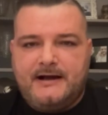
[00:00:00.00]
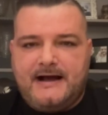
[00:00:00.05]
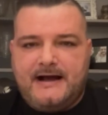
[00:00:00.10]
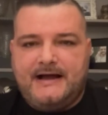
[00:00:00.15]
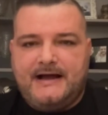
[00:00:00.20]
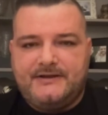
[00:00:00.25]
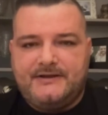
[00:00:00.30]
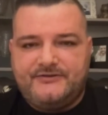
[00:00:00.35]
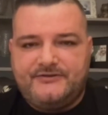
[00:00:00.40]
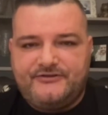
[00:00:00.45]

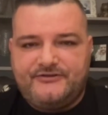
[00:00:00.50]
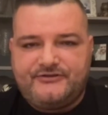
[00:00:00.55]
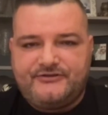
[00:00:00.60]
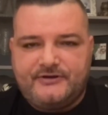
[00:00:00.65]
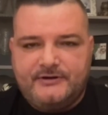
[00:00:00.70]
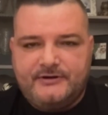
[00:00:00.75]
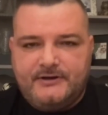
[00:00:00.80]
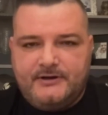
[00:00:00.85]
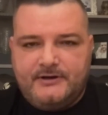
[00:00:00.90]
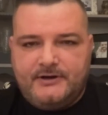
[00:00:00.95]
and
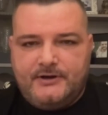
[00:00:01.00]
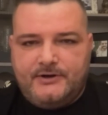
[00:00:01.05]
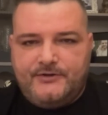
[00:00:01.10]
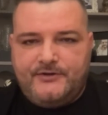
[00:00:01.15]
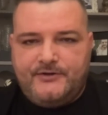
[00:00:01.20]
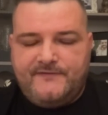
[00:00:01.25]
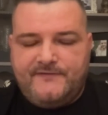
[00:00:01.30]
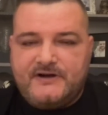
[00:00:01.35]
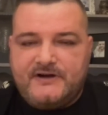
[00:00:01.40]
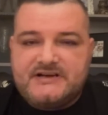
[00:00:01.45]

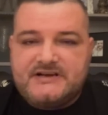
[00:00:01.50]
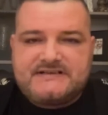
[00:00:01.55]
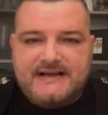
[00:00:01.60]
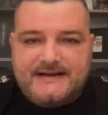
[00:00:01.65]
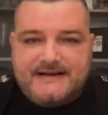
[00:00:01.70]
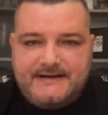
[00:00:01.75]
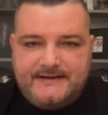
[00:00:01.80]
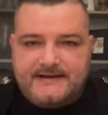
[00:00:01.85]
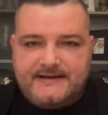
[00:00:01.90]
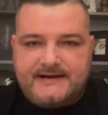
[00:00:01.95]
the first
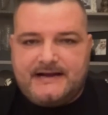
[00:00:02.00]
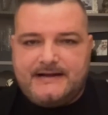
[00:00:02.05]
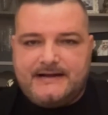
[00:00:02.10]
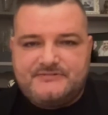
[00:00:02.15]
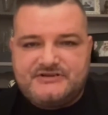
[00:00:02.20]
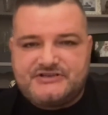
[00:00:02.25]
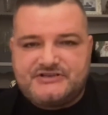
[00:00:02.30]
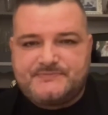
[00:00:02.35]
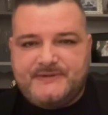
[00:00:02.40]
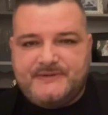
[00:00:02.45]
lady that
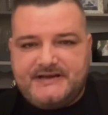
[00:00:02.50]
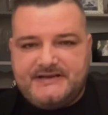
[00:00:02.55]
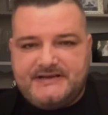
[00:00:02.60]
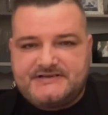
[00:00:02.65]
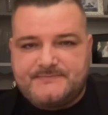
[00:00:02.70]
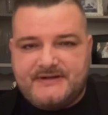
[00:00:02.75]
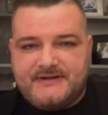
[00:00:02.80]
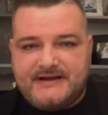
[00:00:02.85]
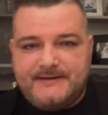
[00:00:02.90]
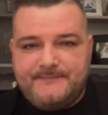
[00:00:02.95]
came to speak
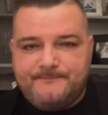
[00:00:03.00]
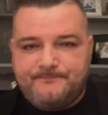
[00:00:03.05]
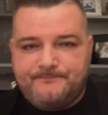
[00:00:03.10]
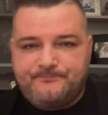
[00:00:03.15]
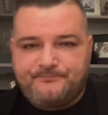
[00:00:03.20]
to me,